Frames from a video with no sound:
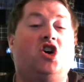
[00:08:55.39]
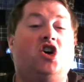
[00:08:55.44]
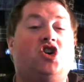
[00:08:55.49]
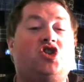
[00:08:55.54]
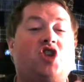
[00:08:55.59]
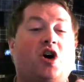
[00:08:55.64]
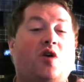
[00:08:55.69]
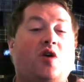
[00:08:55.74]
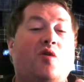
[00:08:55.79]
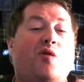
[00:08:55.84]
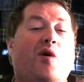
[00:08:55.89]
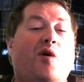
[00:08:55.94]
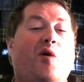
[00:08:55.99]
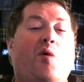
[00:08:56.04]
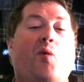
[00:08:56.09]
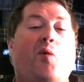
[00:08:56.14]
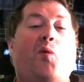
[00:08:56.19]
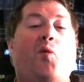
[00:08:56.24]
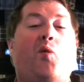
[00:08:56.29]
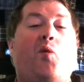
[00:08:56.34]
So,
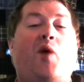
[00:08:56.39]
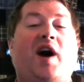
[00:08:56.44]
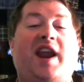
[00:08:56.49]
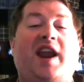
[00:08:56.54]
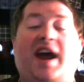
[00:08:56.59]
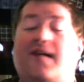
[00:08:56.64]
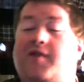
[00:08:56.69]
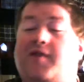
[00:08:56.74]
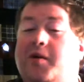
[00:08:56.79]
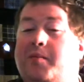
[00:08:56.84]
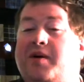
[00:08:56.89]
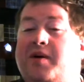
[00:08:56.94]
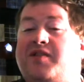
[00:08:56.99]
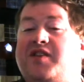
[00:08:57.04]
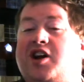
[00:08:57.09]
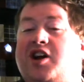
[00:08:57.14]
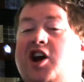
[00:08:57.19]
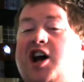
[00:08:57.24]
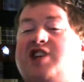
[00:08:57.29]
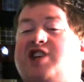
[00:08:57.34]
whatever. But
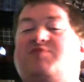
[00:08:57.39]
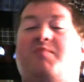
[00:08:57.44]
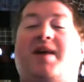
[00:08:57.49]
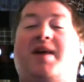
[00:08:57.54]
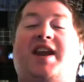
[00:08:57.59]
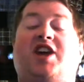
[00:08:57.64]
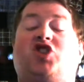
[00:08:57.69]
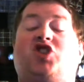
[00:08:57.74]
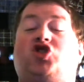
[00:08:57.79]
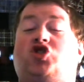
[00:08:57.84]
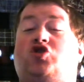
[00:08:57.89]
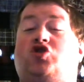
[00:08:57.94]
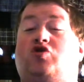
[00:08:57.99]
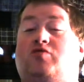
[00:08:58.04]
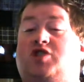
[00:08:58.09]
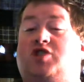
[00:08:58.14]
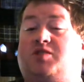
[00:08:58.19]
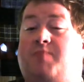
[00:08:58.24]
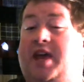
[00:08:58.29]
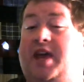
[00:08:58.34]
the cosmetics
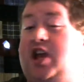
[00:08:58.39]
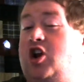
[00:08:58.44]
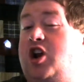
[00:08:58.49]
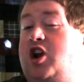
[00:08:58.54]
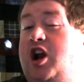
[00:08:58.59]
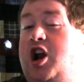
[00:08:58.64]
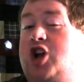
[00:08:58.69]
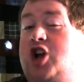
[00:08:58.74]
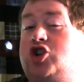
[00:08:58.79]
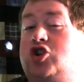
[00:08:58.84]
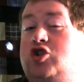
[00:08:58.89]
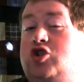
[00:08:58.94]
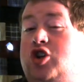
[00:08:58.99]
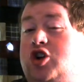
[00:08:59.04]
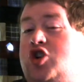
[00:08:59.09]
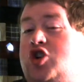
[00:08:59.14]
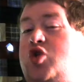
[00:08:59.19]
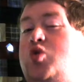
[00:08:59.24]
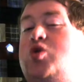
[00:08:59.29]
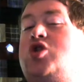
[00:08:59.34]
just make your character
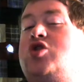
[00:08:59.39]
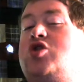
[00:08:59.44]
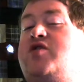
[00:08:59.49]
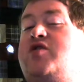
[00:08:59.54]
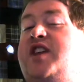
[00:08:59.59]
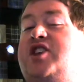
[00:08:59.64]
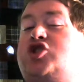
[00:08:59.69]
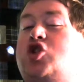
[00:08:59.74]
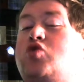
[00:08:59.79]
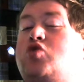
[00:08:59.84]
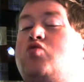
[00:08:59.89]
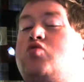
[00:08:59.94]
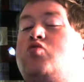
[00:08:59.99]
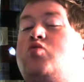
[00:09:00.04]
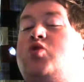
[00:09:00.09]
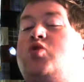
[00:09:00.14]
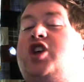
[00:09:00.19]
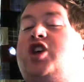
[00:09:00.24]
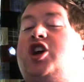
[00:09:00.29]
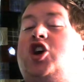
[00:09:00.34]
look cooler. They don't
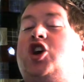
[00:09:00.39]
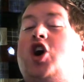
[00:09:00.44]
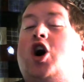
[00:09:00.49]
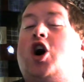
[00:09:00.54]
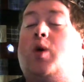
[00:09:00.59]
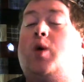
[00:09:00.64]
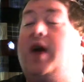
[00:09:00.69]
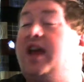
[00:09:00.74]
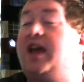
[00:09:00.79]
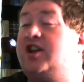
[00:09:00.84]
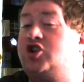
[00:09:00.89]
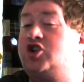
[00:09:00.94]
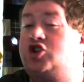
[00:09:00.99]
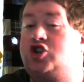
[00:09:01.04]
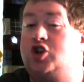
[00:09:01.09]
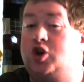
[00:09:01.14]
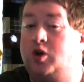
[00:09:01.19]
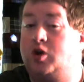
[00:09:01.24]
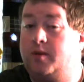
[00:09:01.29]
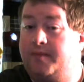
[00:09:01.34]
really go
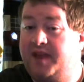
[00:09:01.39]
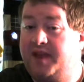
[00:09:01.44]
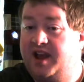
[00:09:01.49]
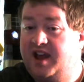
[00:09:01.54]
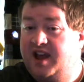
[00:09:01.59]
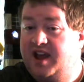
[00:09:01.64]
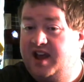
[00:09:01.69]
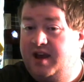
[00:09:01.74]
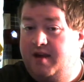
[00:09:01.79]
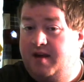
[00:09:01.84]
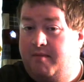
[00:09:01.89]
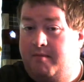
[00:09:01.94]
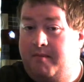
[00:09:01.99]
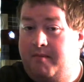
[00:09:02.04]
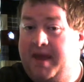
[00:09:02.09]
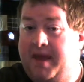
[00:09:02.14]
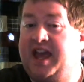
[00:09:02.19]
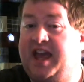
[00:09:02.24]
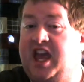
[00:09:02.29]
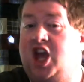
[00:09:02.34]
into
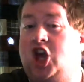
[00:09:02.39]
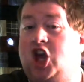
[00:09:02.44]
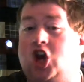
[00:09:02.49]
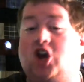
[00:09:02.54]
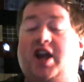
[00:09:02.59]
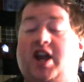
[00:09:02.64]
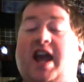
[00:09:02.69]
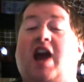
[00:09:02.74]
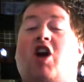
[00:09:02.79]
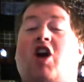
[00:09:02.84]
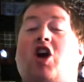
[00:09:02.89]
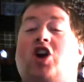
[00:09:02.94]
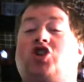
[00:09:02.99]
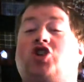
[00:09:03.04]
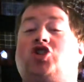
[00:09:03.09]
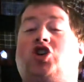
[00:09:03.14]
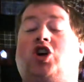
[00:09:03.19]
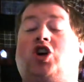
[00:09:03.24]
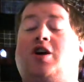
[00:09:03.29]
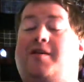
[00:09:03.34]
making your
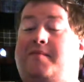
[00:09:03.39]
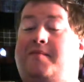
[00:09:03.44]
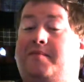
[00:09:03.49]
character